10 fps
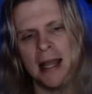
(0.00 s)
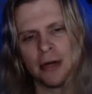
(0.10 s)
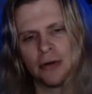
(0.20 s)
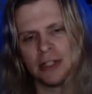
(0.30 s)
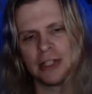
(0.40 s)

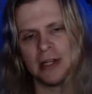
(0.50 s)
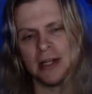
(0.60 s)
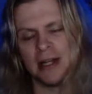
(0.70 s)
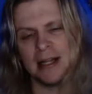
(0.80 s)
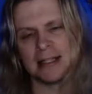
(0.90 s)
And
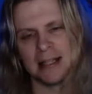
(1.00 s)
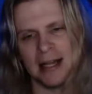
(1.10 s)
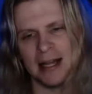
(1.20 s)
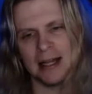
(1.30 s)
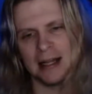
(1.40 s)
Christian is
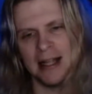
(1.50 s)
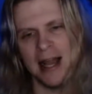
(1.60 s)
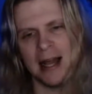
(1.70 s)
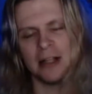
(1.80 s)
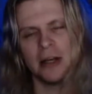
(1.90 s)
like,
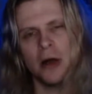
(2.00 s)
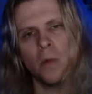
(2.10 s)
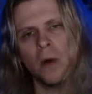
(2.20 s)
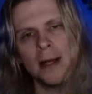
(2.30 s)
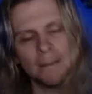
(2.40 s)
yeah, you know
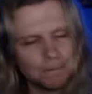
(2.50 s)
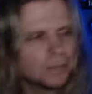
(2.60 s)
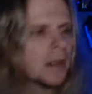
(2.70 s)
what?